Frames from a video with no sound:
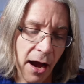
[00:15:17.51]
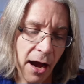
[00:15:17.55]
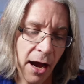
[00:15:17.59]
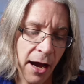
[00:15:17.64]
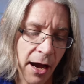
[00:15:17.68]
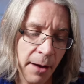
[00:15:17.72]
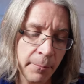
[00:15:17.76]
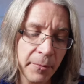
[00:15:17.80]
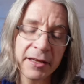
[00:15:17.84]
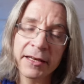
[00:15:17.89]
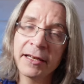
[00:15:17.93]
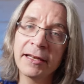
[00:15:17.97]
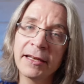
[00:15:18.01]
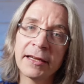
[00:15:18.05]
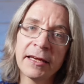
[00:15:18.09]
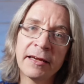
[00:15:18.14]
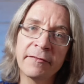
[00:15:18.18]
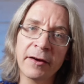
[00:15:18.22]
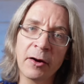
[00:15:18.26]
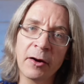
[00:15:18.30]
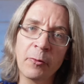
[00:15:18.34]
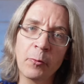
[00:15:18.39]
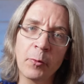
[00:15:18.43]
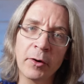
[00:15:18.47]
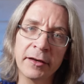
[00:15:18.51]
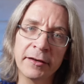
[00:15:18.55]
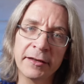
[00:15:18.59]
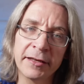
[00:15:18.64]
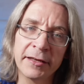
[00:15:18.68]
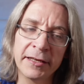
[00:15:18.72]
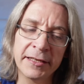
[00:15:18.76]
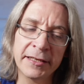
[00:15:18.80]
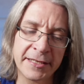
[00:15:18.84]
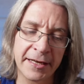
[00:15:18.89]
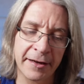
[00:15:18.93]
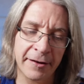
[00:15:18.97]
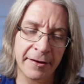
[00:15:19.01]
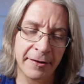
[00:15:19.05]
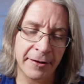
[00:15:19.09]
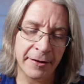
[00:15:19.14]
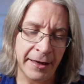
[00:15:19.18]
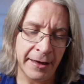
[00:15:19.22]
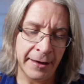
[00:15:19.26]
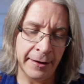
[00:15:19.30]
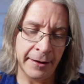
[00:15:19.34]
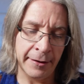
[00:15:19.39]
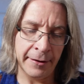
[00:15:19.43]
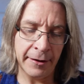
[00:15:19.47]
I'm going to leave out one detail
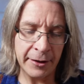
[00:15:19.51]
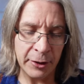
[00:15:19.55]
here.